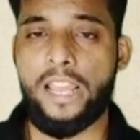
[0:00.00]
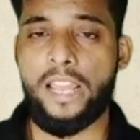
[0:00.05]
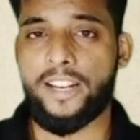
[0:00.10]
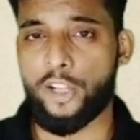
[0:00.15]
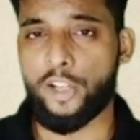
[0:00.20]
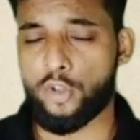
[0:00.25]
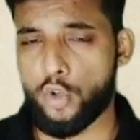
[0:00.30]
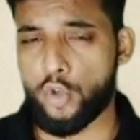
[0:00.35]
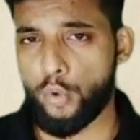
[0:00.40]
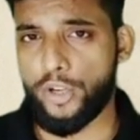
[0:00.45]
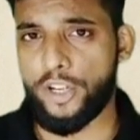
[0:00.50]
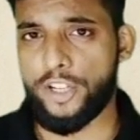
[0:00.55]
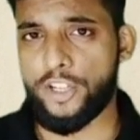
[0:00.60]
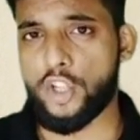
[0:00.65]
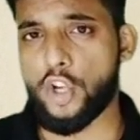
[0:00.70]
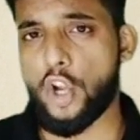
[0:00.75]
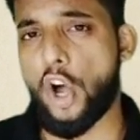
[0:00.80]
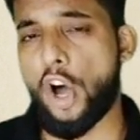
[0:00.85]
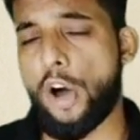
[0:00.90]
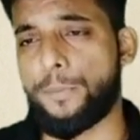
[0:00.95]
Now
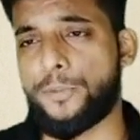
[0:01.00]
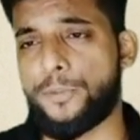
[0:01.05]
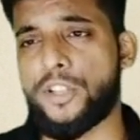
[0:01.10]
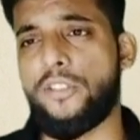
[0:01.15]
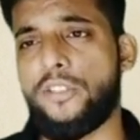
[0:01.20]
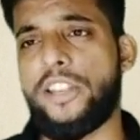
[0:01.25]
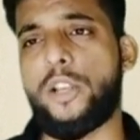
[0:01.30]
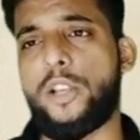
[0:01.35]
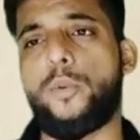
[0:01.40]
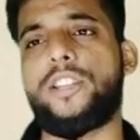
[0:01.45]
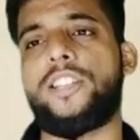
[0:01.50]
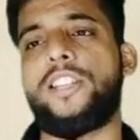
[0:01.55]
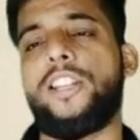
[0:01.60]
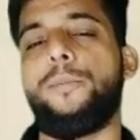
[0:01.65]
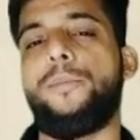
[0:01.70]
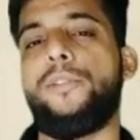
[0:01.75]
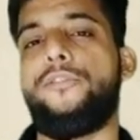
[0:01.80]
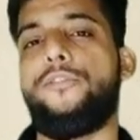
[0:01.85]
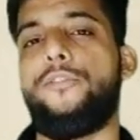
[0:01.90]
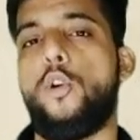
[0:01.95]
students, observe equation
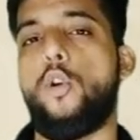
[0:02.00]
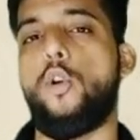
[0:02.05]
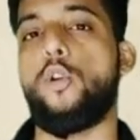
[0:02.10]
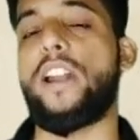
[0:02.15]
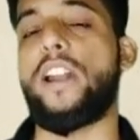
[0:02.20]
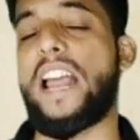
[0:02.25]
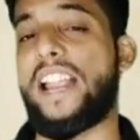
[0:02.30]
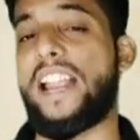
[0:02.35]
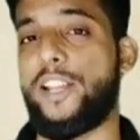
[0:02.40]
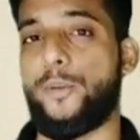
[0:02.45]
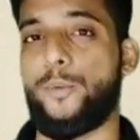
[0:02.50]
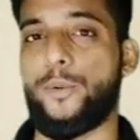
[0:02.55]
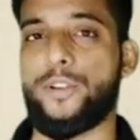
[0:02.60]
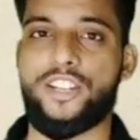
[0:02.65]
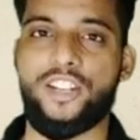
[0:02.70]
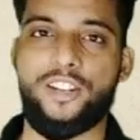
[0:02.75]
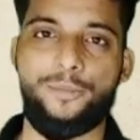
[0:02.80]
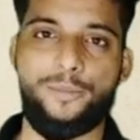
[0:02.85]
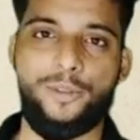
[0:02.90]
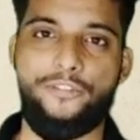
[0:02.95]
number 4 and
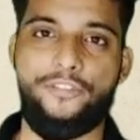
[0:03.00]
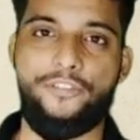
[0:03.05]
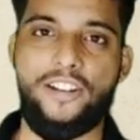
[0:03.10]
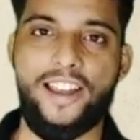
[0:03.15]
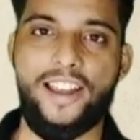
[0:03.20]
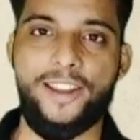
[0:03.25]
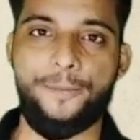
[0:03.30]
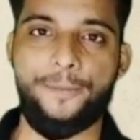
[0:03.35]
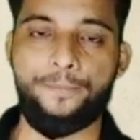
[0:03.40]
equation number 5.